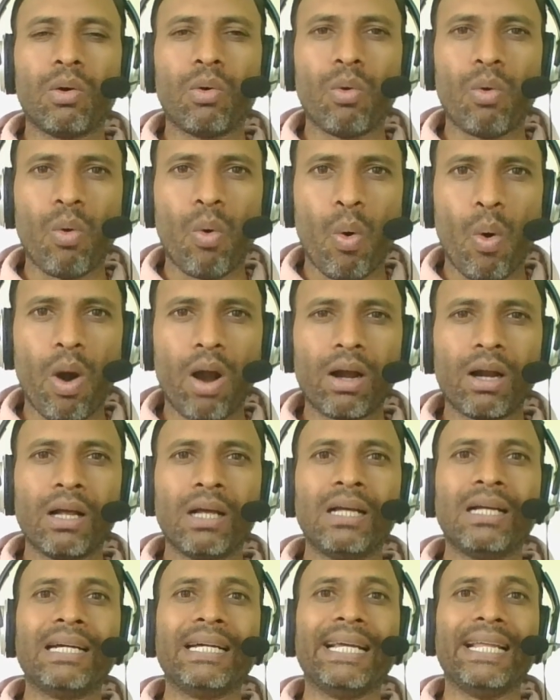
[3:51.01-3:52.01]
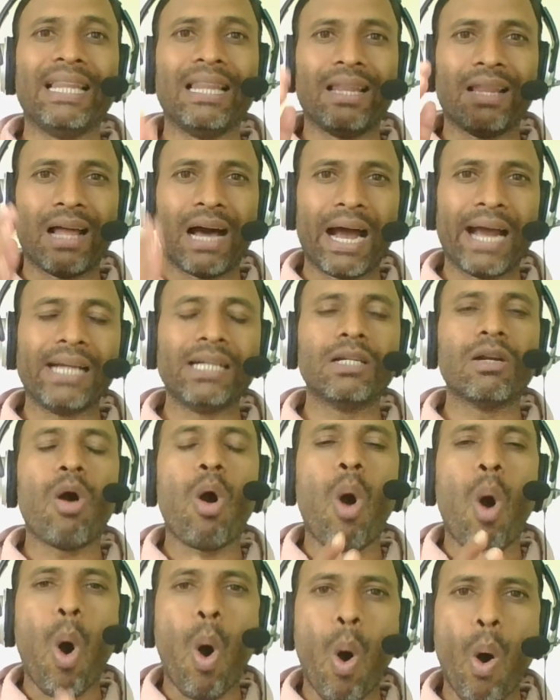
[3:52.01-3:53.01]
or he lied
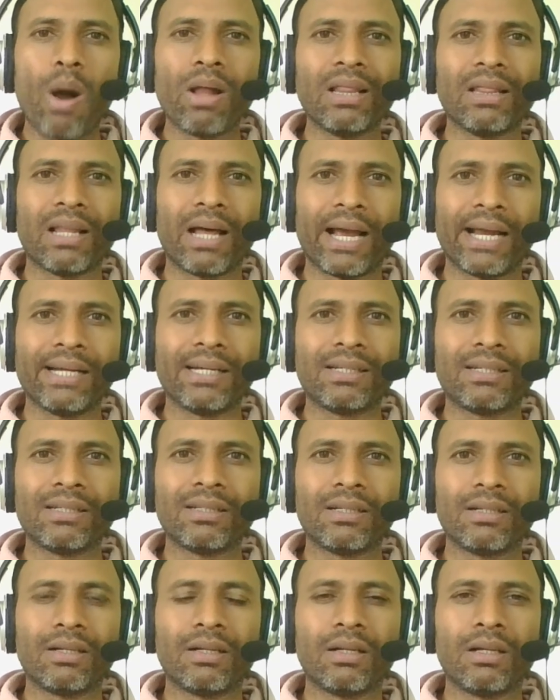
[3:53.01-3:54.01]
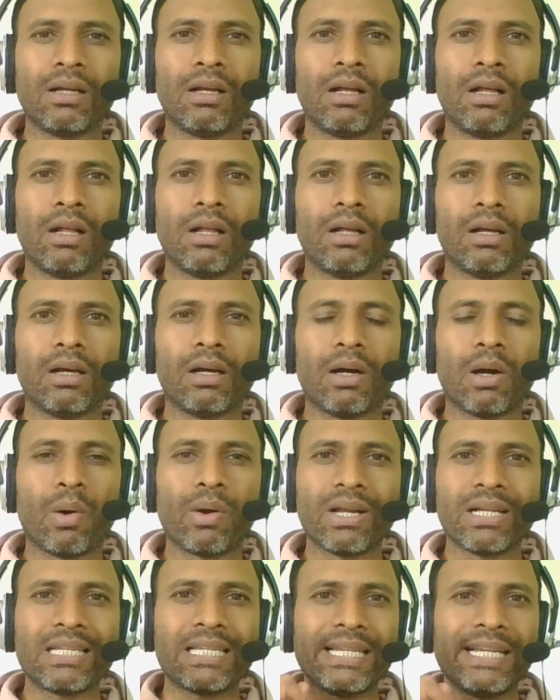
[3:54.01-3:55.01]
all night
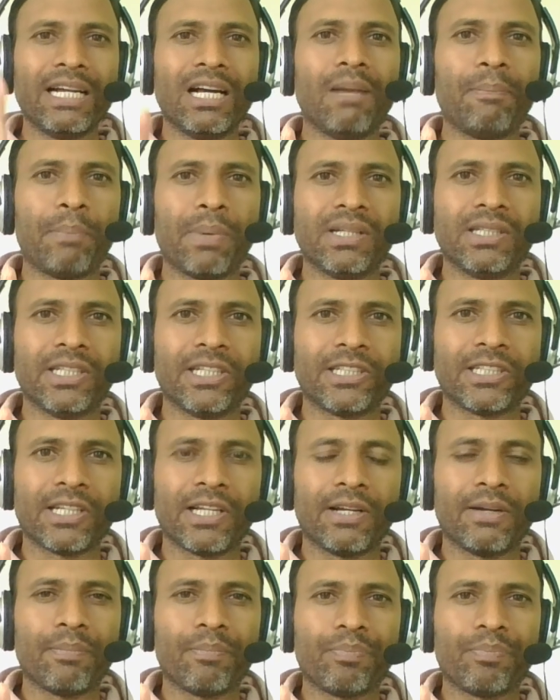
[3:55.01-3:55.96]
on a single position.